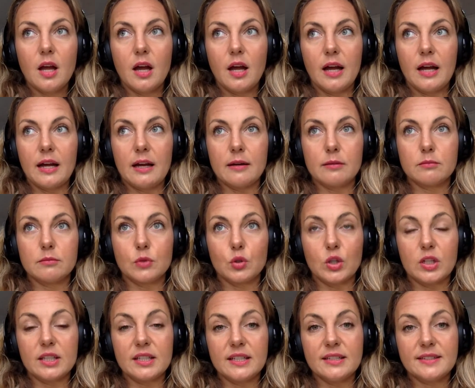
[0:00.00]
Or
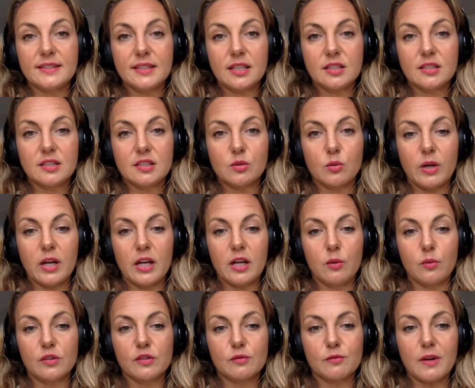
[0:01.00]
at least that's the way I
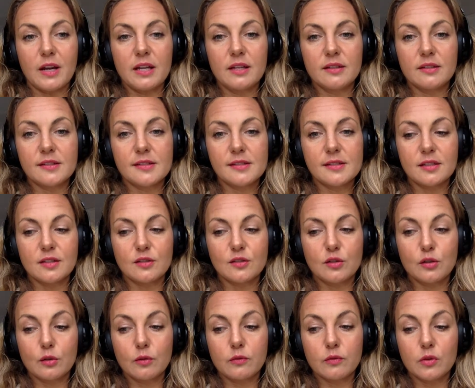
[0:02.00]
was raised. And
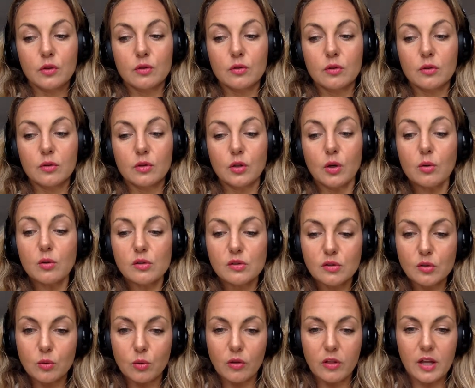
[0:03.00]
so for the yoga
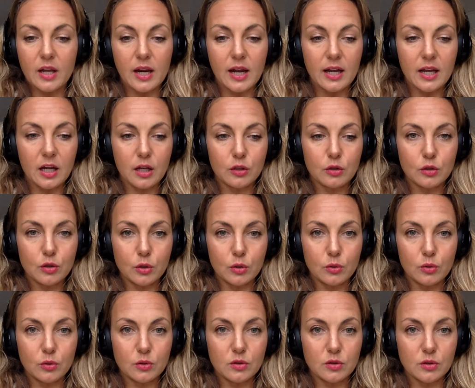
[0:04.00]
school that I had
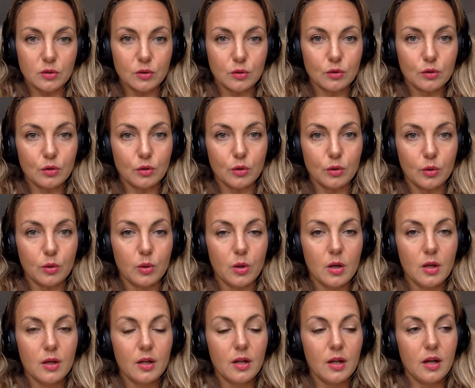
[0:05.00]
chosen to
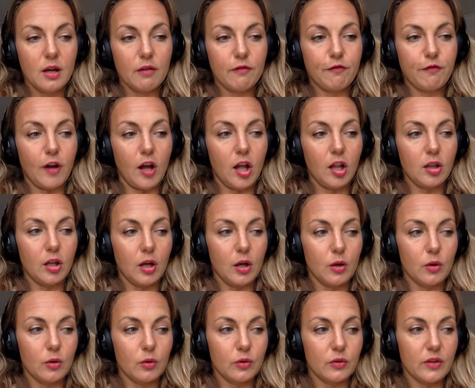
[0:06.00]

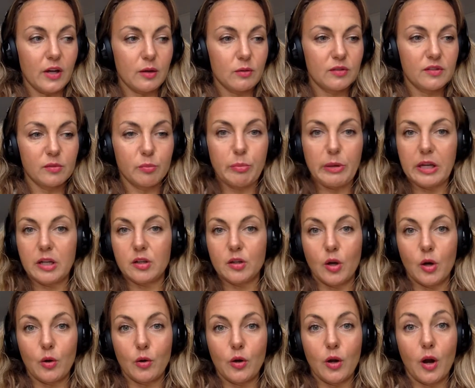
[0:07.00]
follow, that was a big
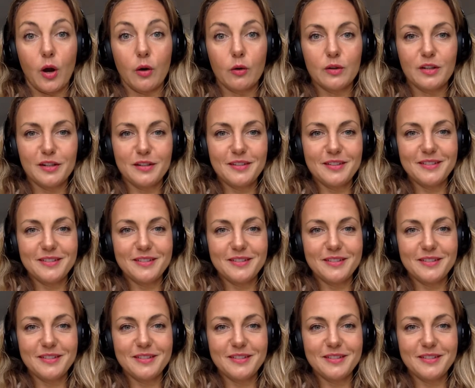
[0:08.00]
no-no.